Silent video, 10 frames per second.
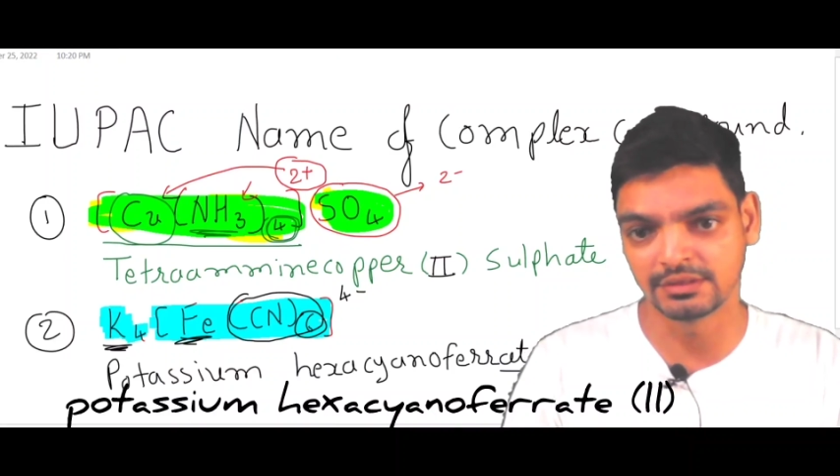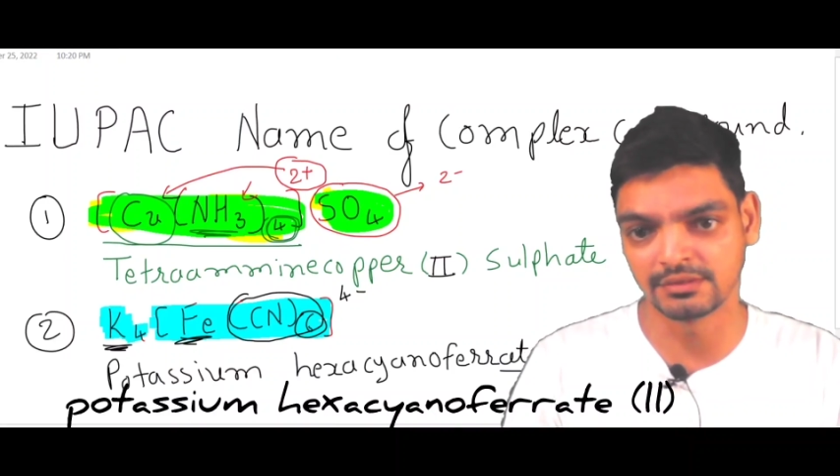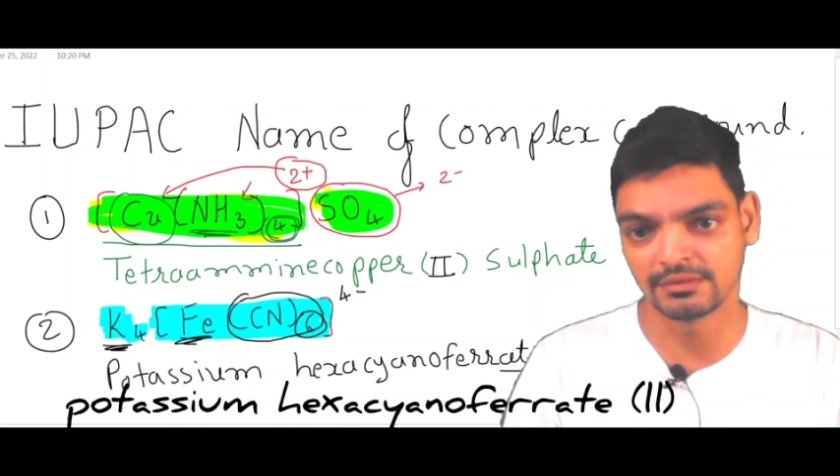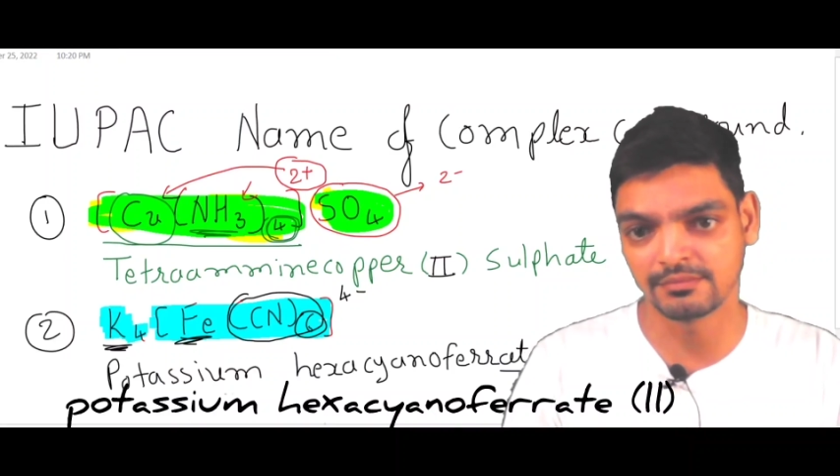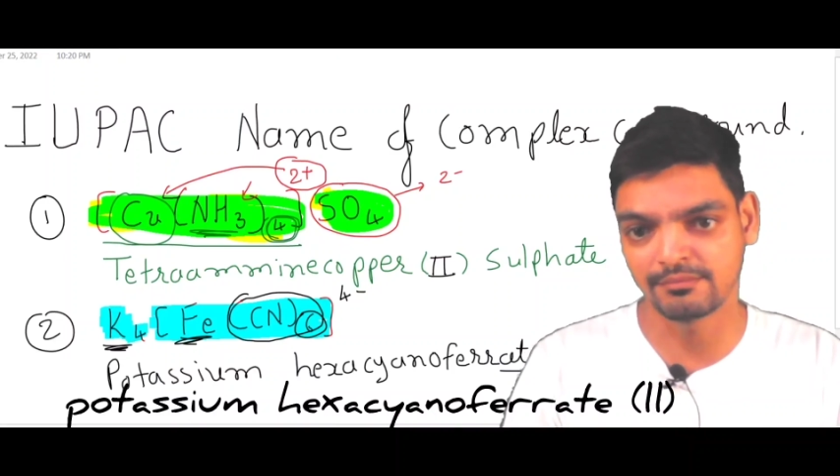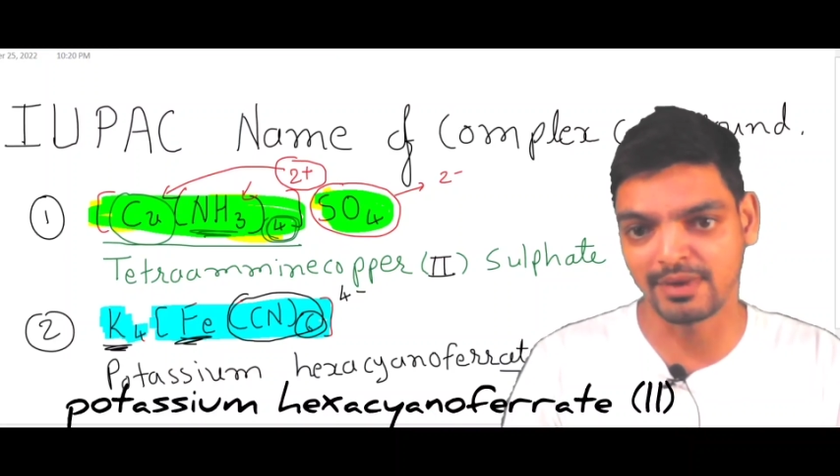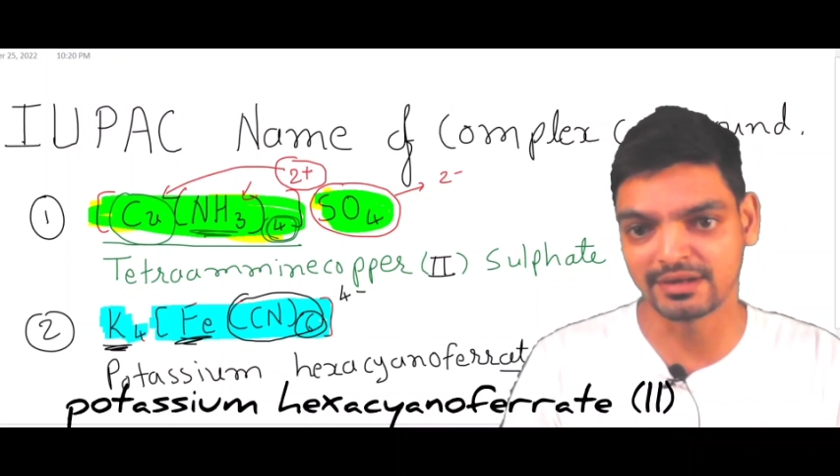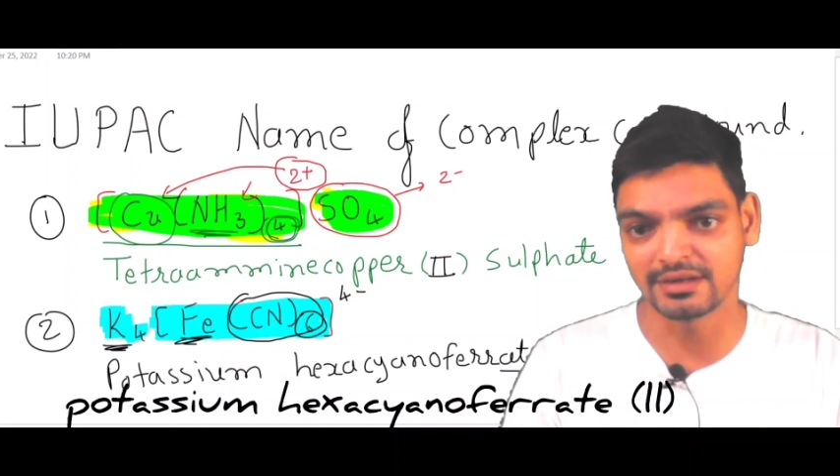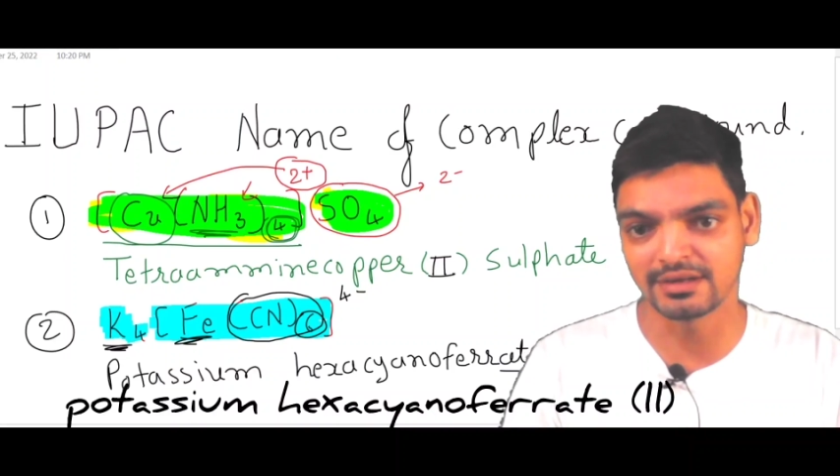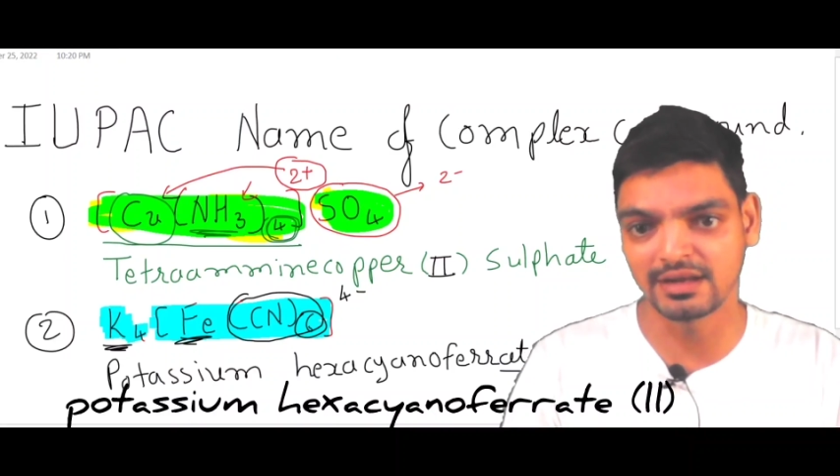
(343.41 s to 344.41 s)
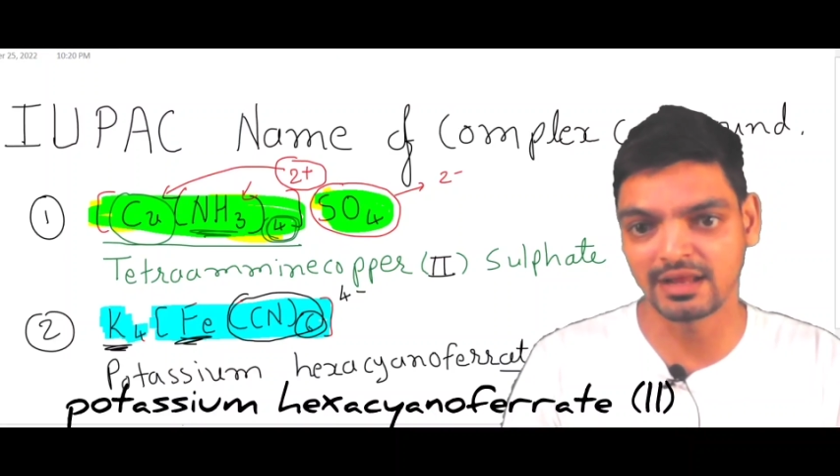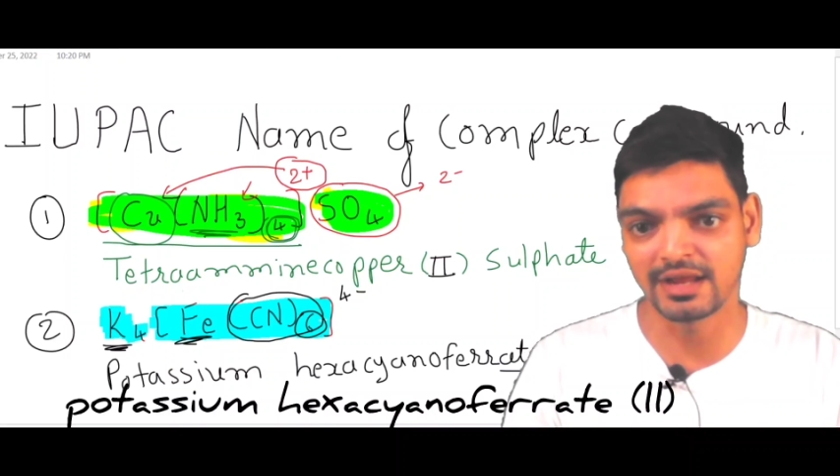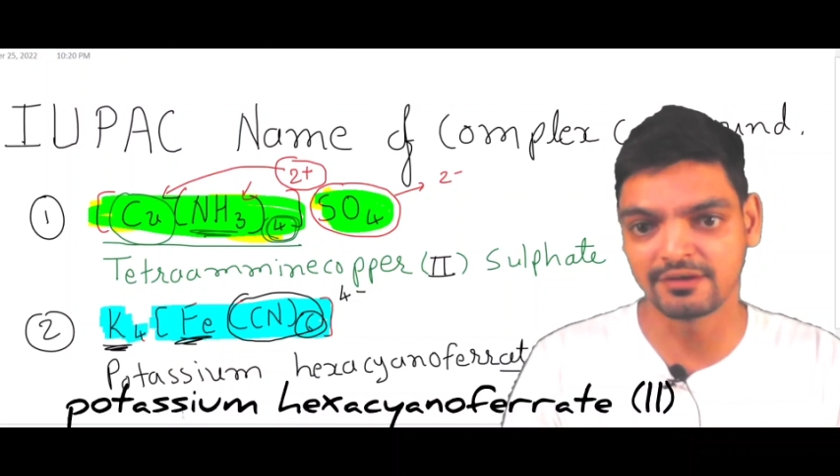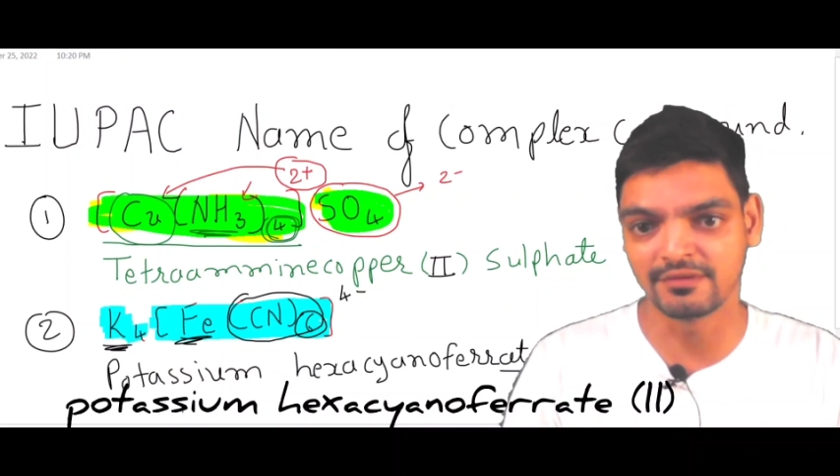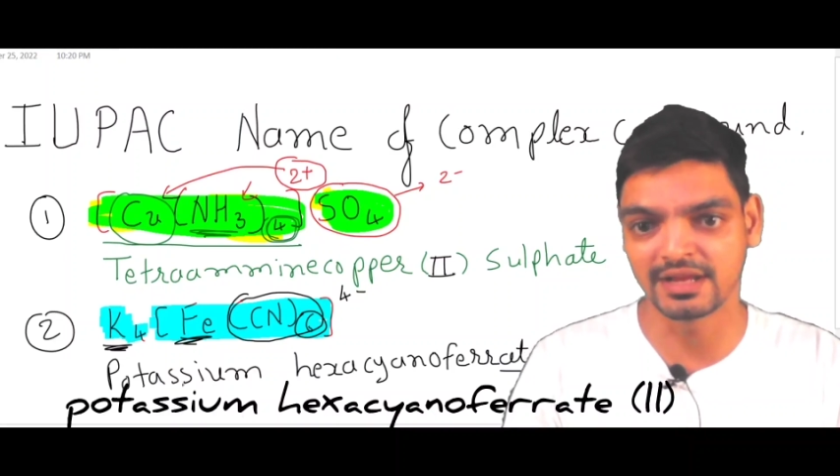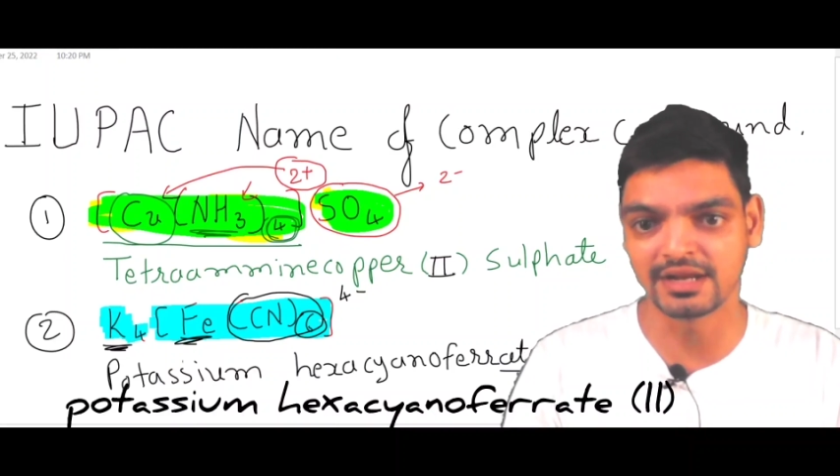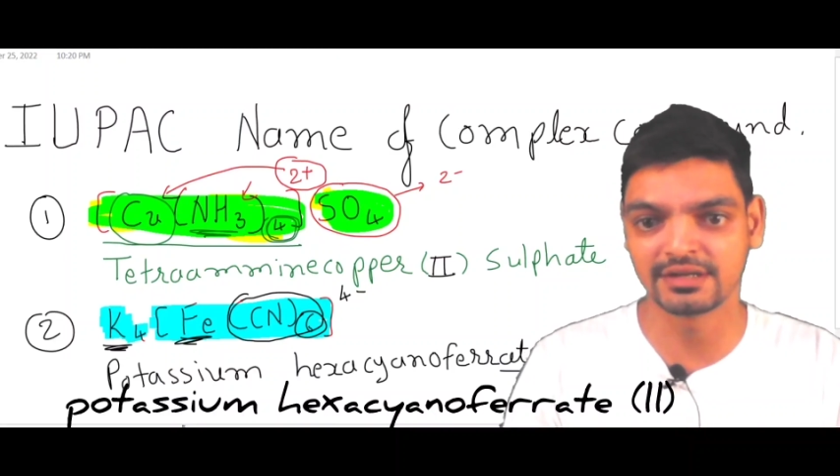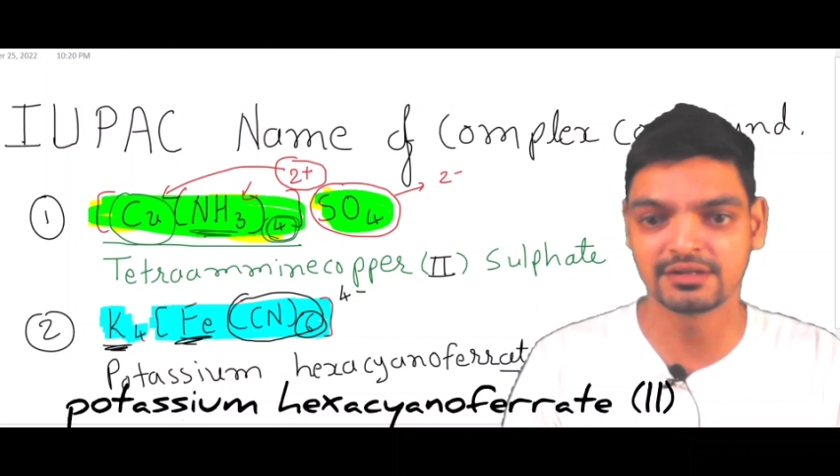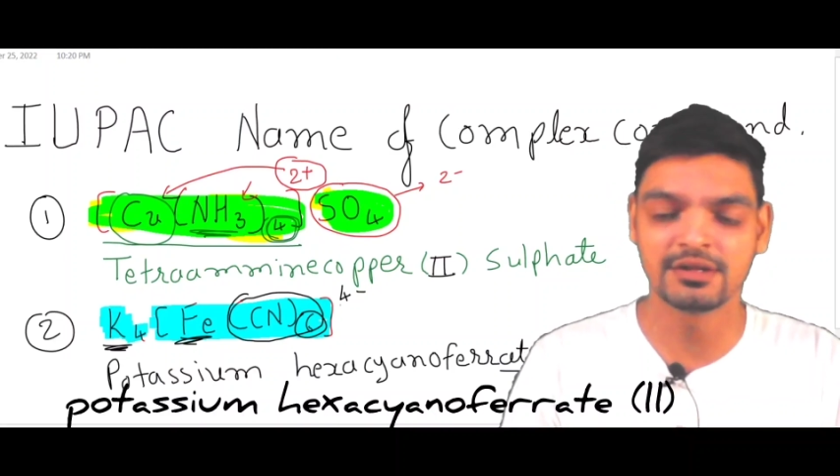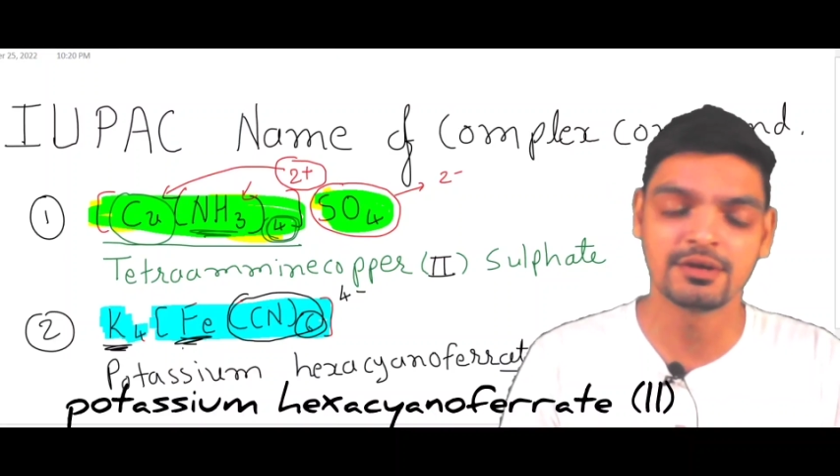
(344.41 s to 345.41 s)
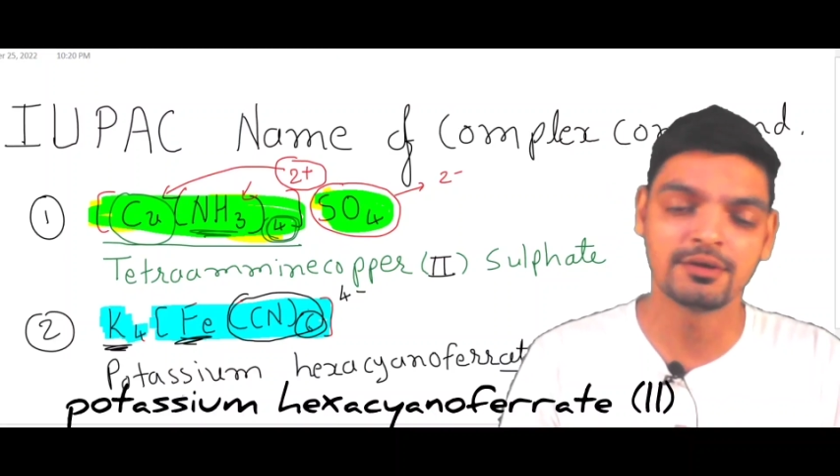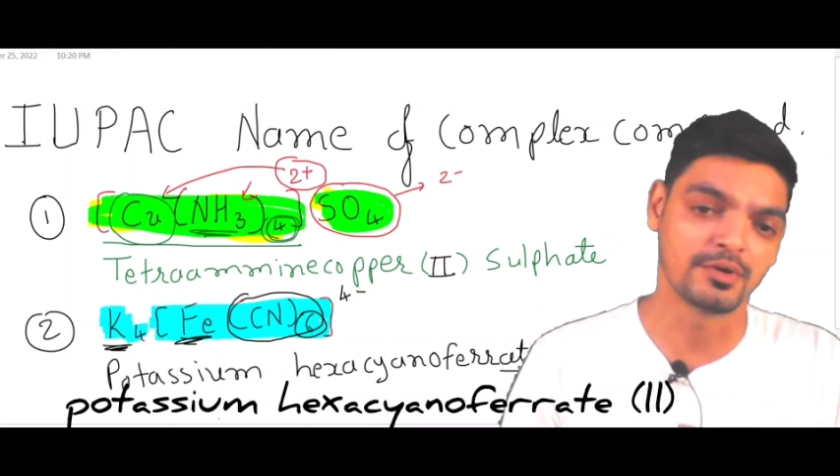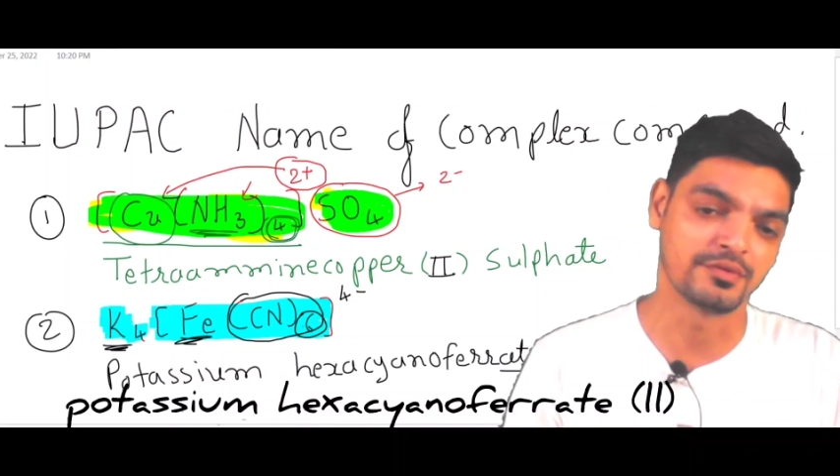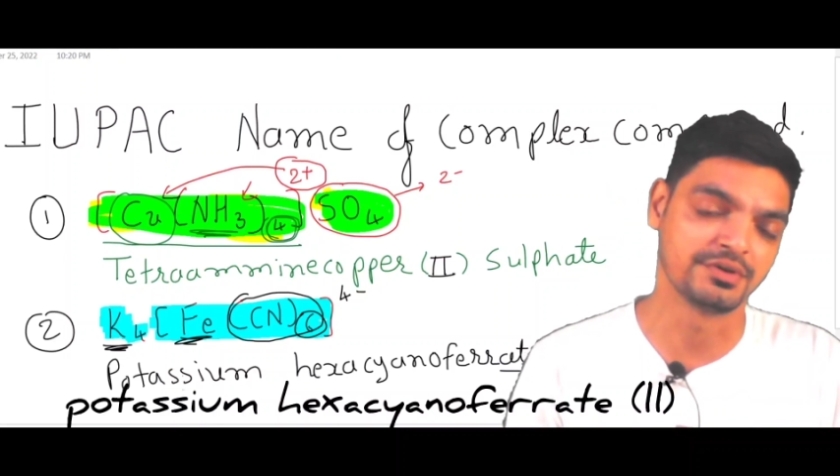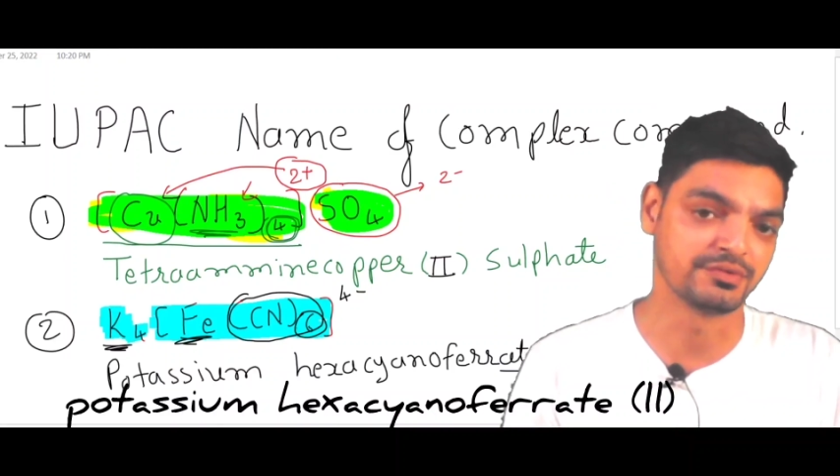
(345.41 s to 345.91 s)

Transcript: metal ion will get positive charge.